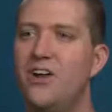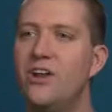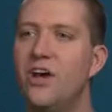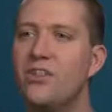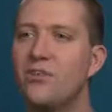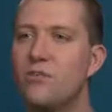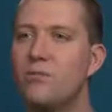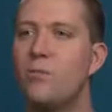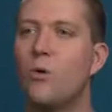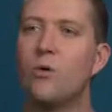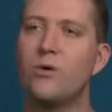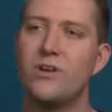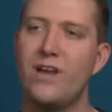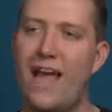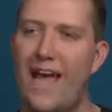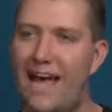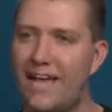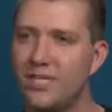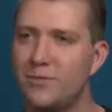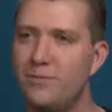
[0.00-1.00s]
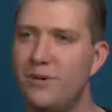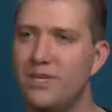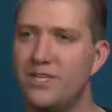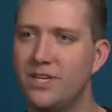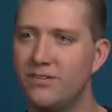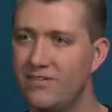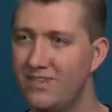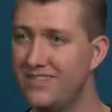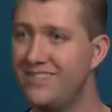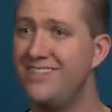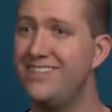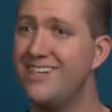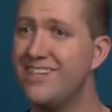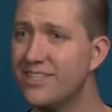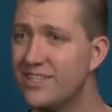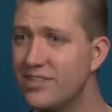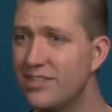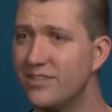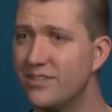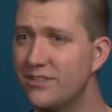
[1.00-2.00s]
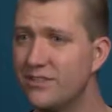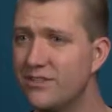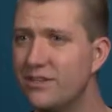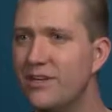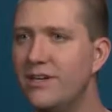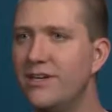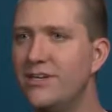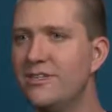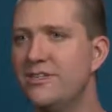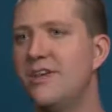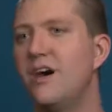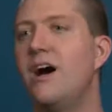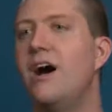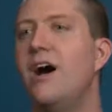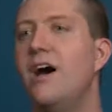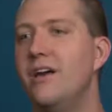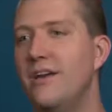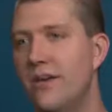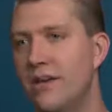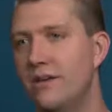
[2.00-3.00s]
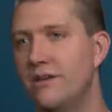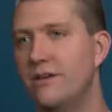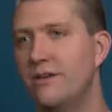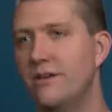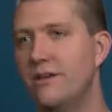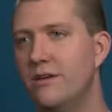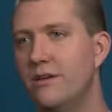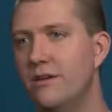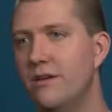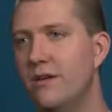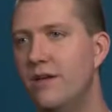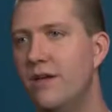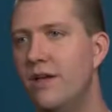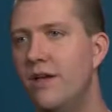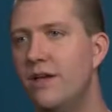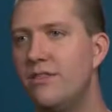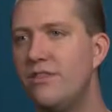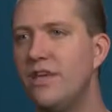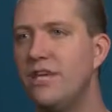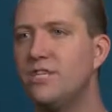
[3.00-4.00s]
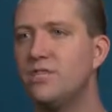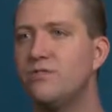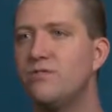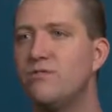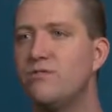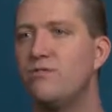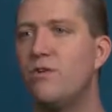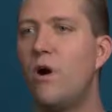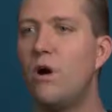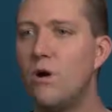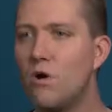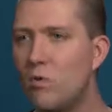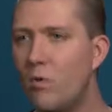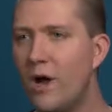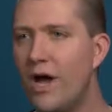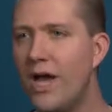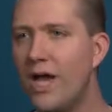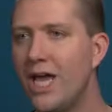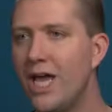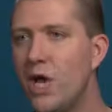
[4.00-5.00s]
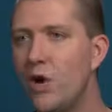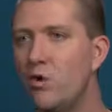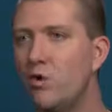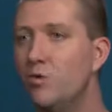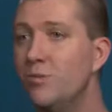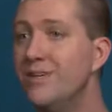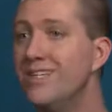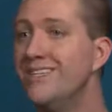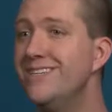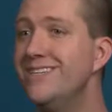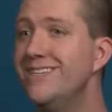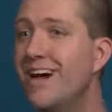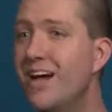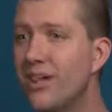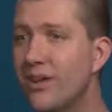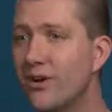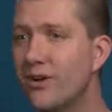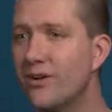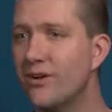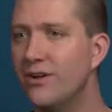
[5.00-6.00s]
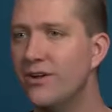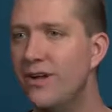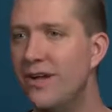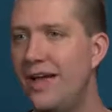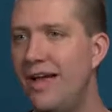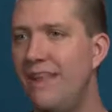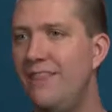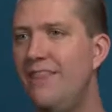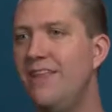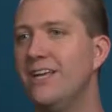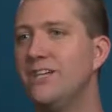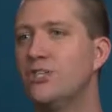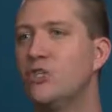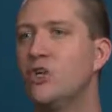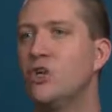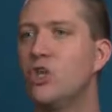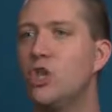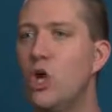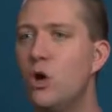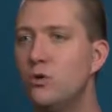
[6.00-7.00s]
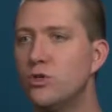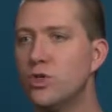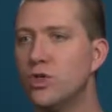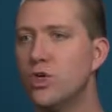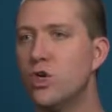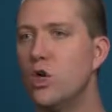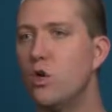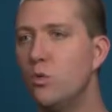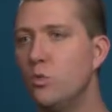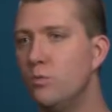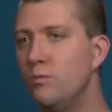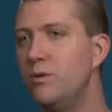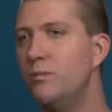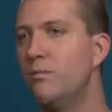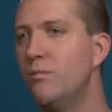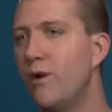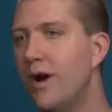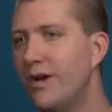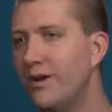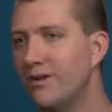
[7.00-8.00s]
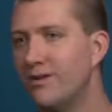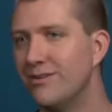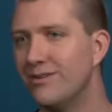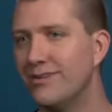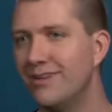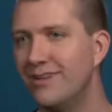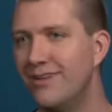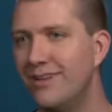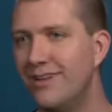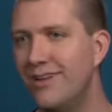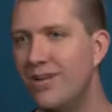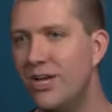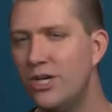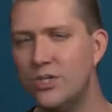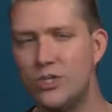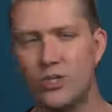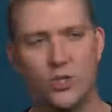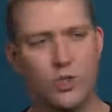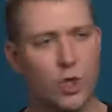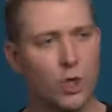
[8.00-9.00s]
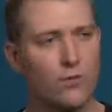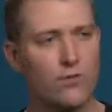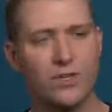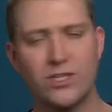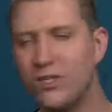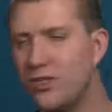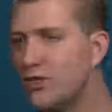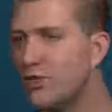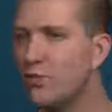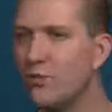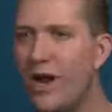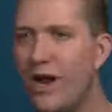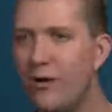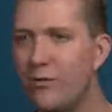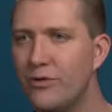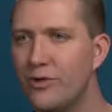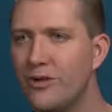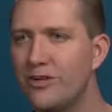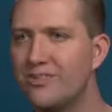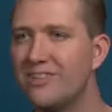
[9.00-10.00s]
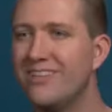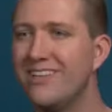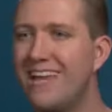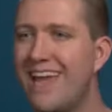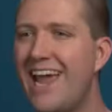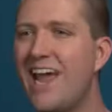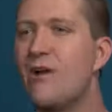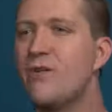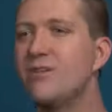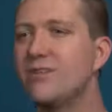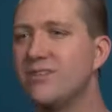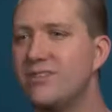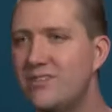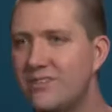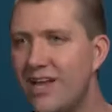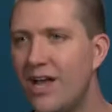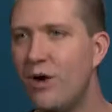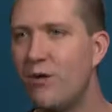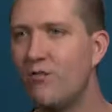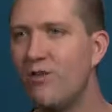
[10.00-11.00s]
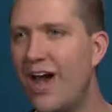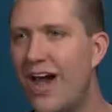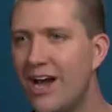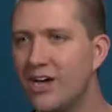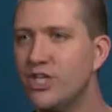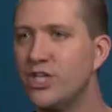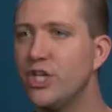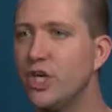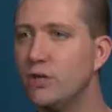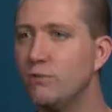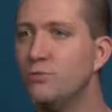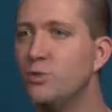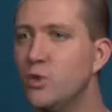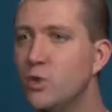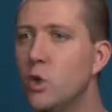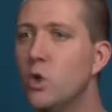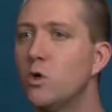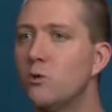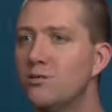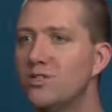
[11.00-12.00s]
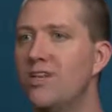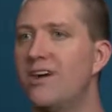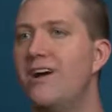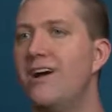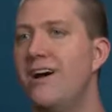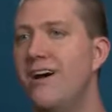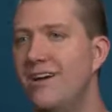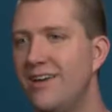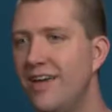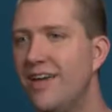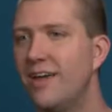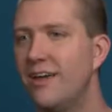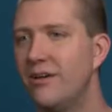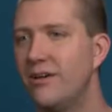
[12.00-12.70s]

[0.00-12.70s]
Another important aspect of this distance is the high end. Things far away will be duller, and things closer will be brighter. Surfaces around us and the air itself actually absorbs the high